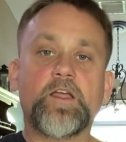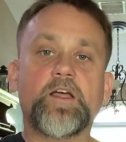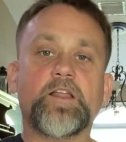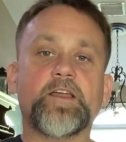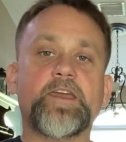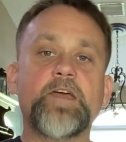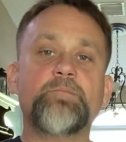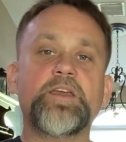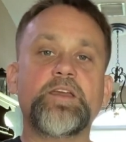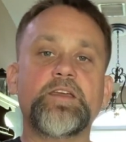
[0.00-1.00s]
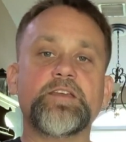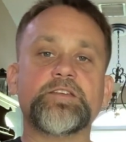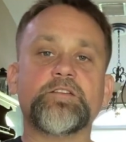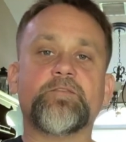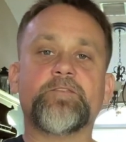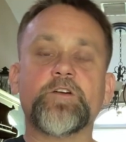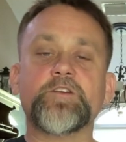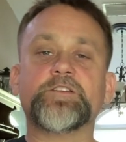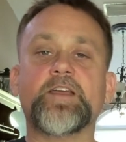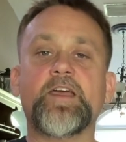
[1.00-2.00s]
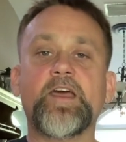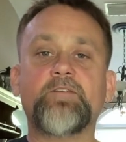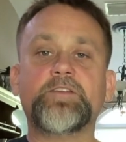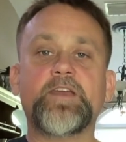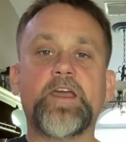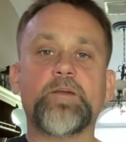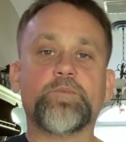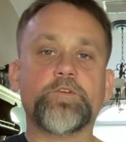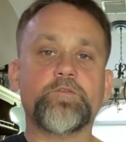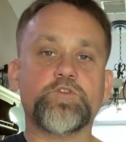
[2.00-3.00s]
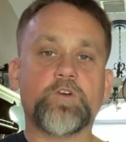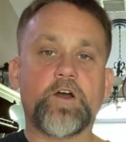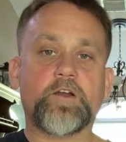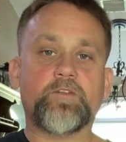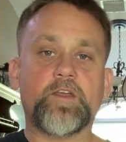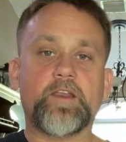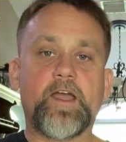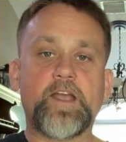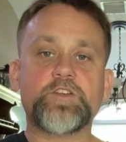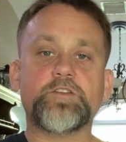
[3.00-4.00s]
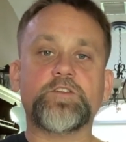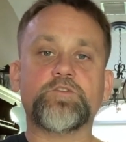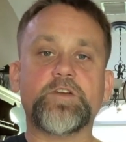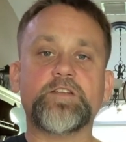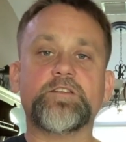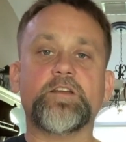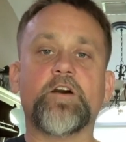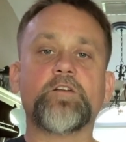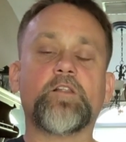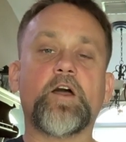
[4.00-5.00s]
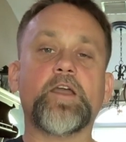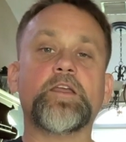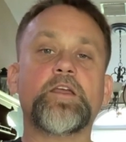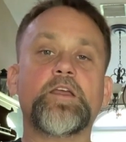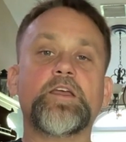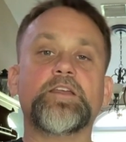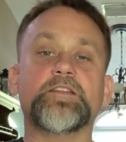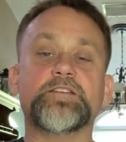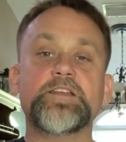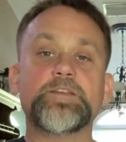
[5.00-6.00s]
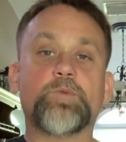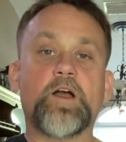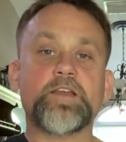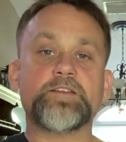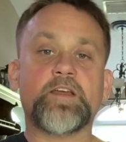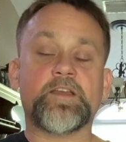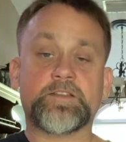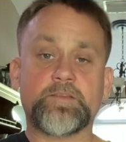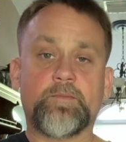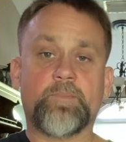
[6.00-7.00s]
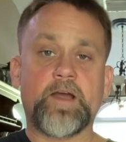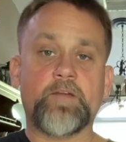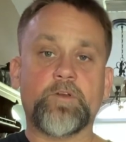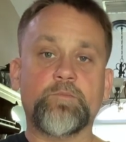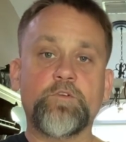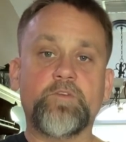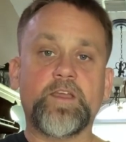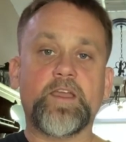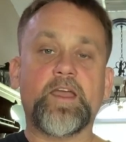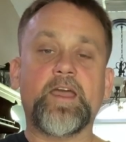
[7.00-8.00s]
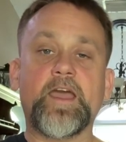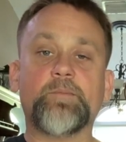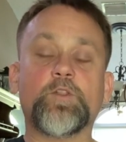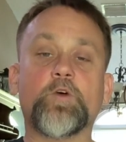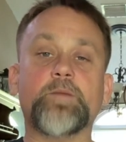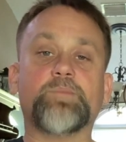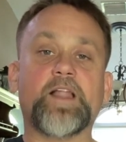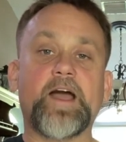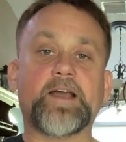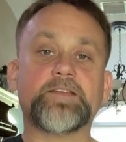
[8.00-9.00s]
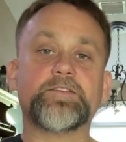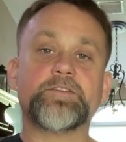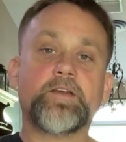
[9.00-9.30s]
Leqembi is the first FDA approved drug that actually treats the underlying disease process by removing amyloid plaques.